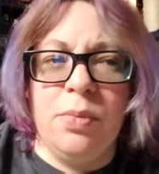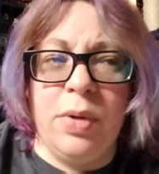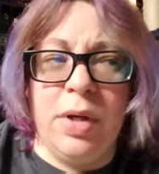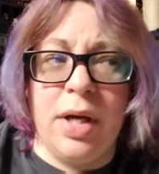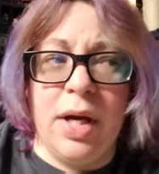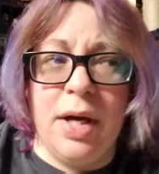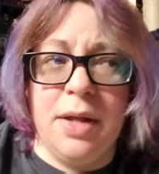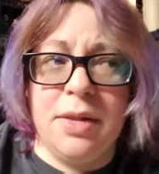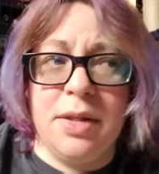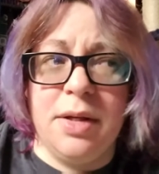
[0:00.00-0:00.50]

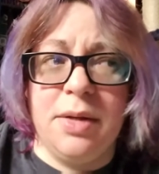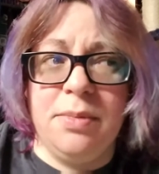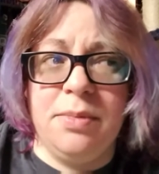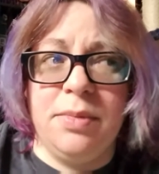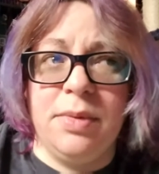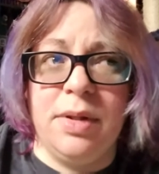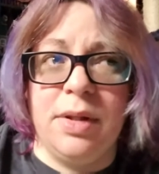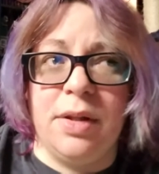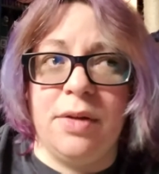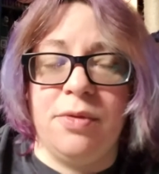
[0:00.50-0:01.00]
got
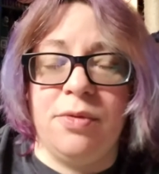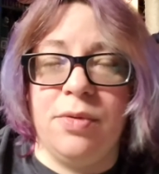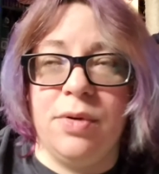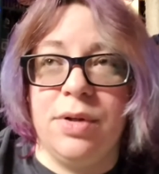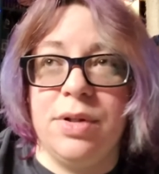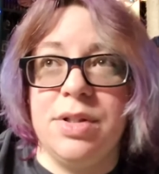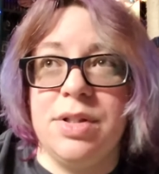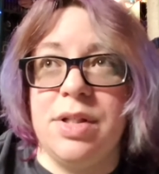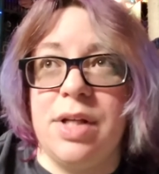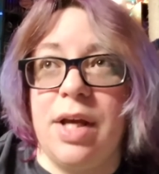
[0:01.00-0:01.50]
them. The
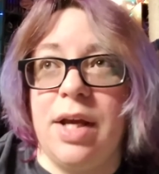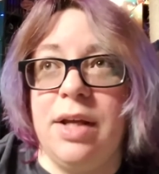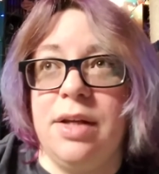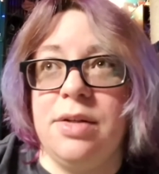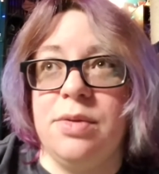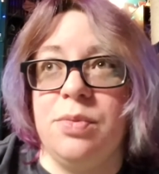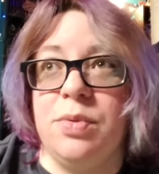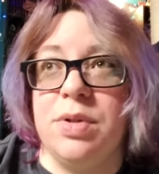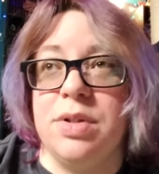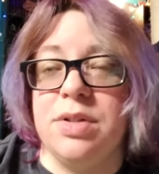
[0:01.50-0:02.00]
first
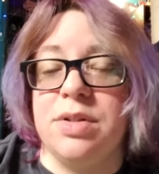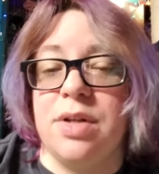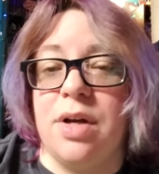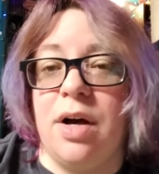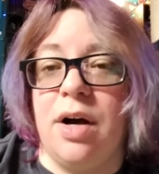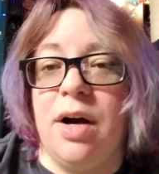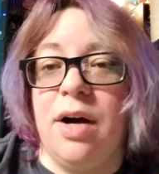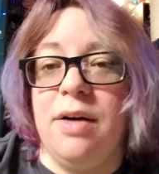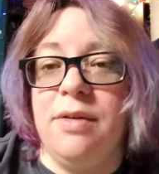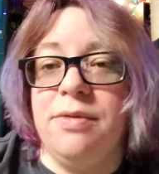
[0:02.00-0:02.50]
night was
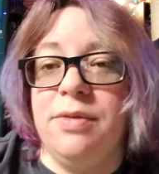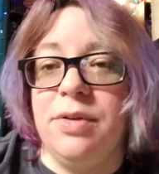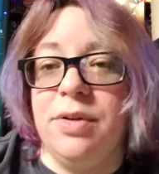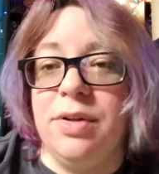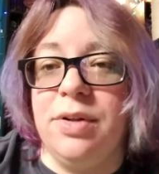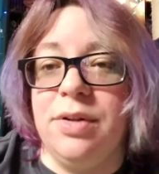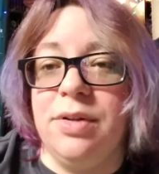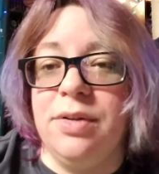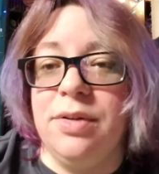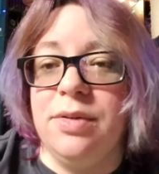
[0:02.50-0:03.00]

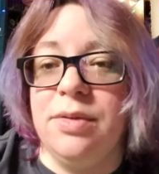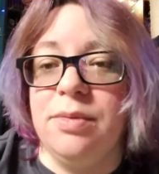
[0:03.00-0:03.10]
awful.